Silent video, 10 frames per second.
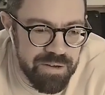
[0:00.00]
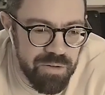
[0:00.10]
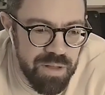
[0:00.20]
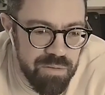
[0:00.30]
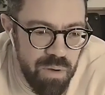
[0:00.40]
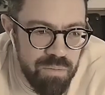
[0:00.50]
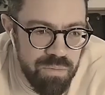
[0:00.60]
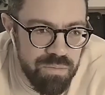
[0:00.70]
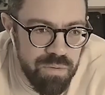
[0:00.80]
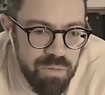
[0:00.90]
You know, like what
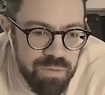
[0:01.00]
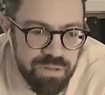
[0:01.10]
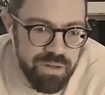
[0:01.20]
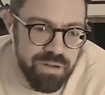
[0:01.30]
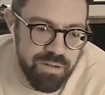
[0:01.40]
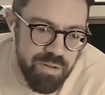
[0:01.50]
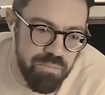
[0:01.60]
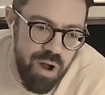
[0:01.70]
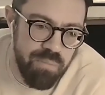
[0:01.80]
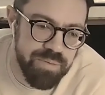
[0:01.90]
were the
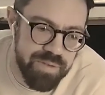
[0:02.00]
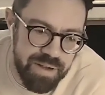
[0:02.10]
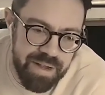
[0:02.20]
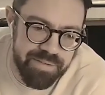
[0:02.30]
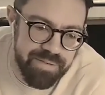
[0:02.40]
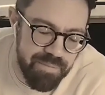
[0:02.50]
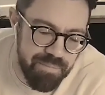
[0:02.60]
prompts, I guess,